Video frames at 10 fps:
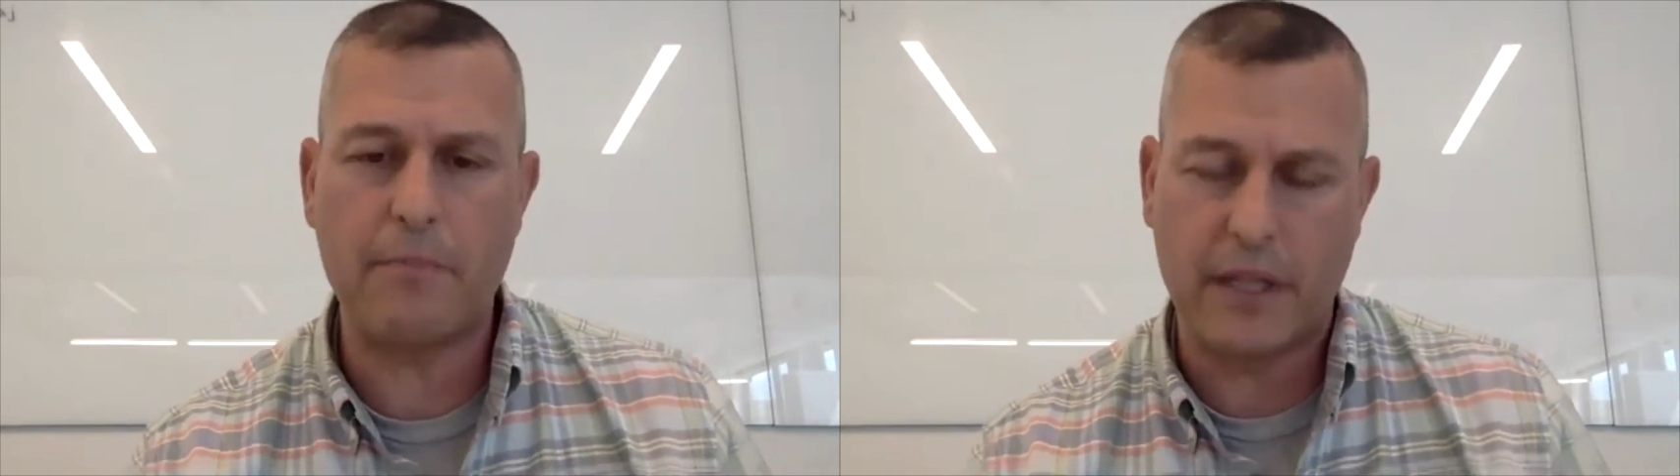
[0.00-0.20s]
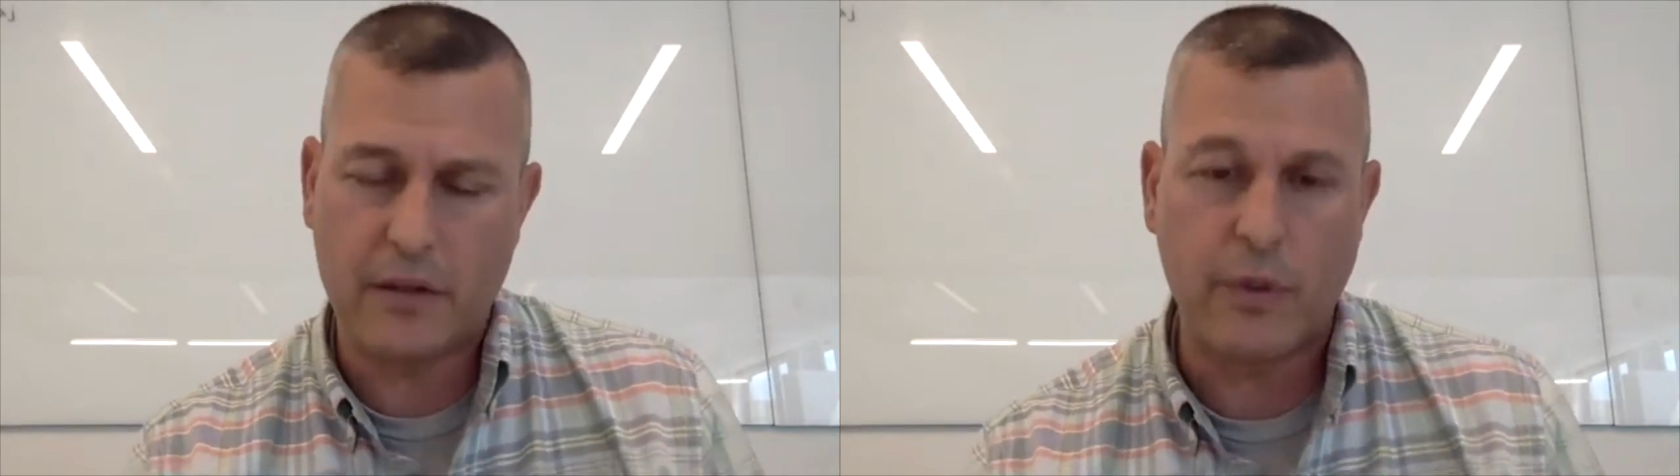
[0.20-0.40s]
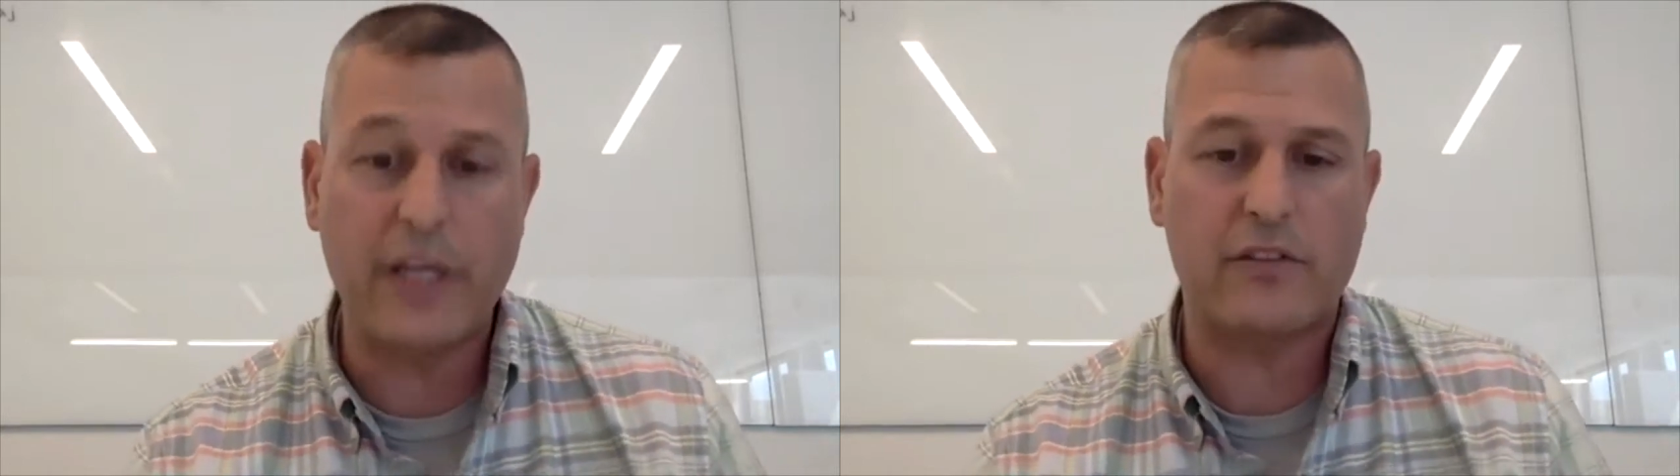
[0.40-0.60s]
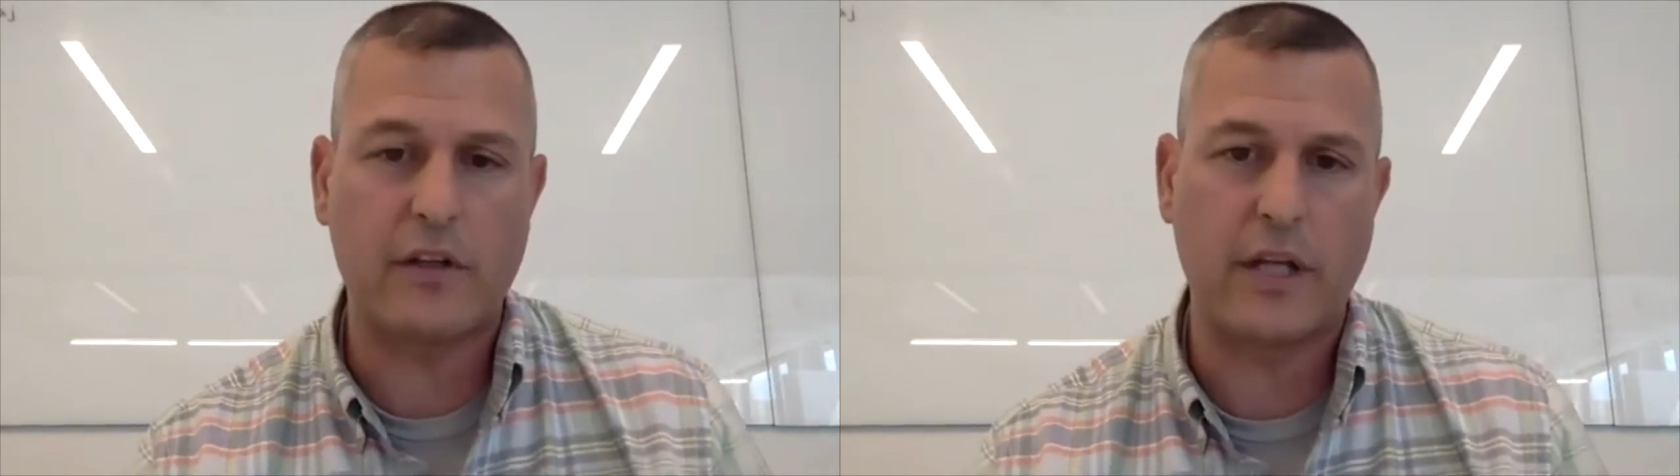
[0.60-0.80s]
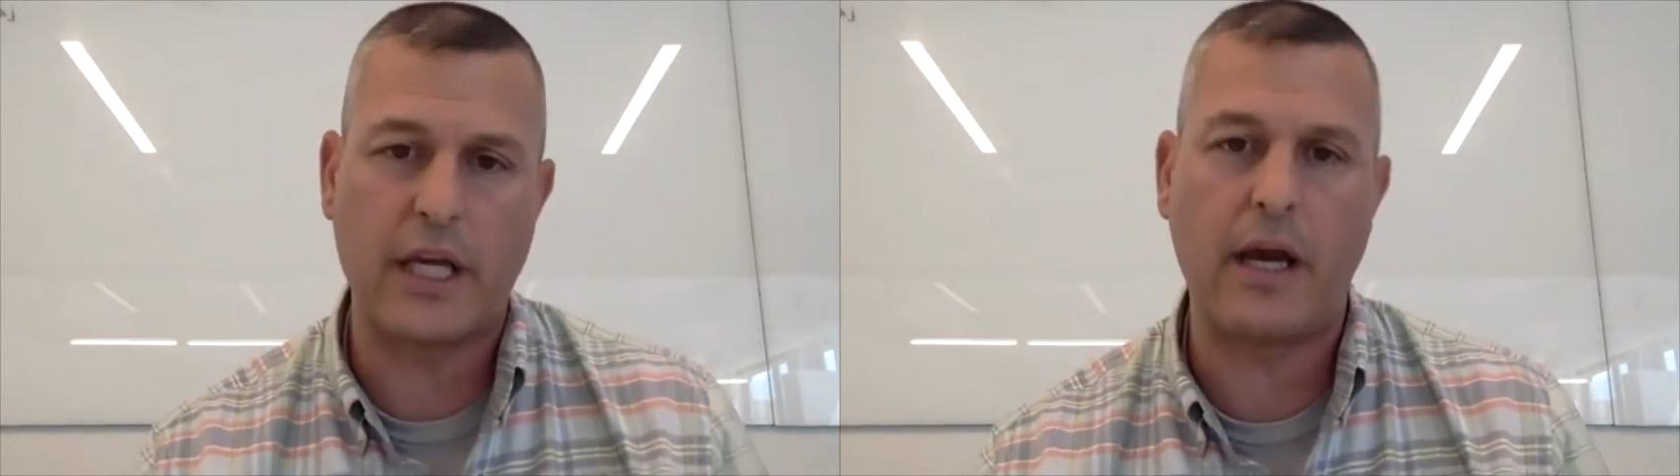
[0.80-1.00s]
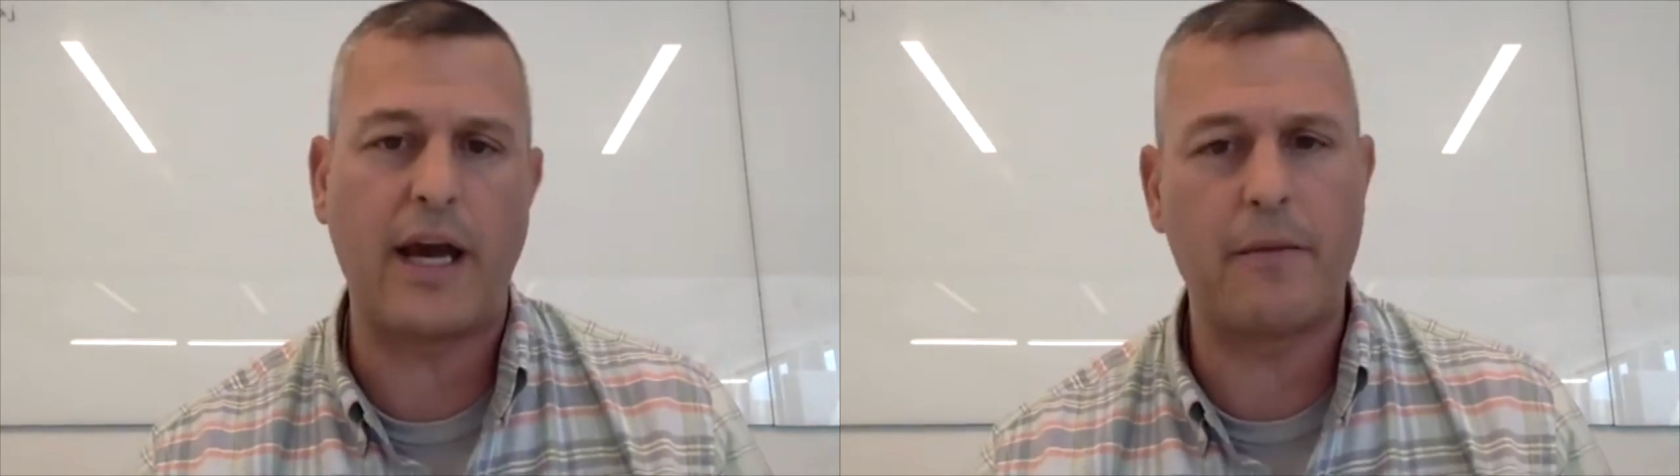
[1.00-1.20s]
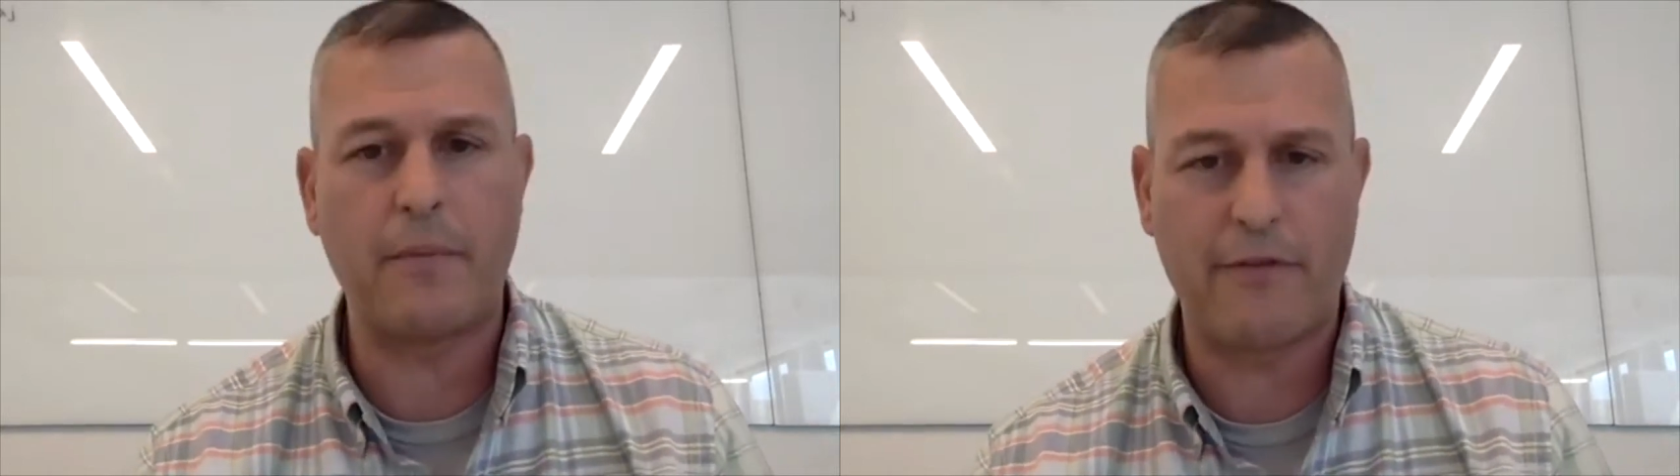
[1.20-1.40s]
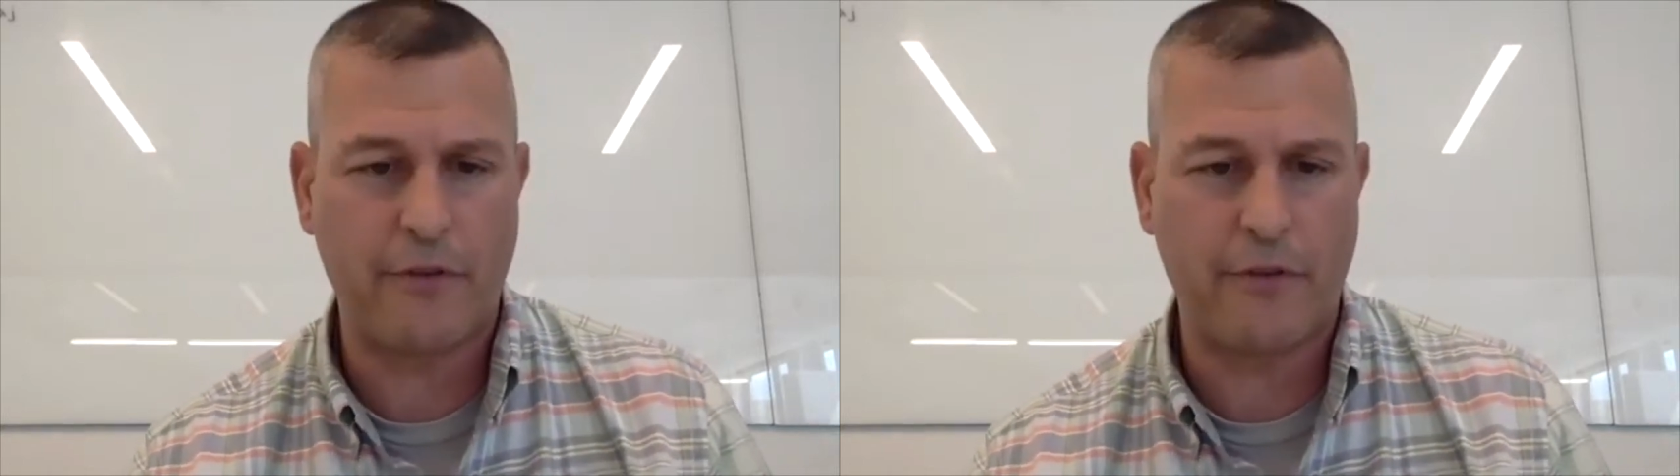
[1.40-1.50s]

but recently I had my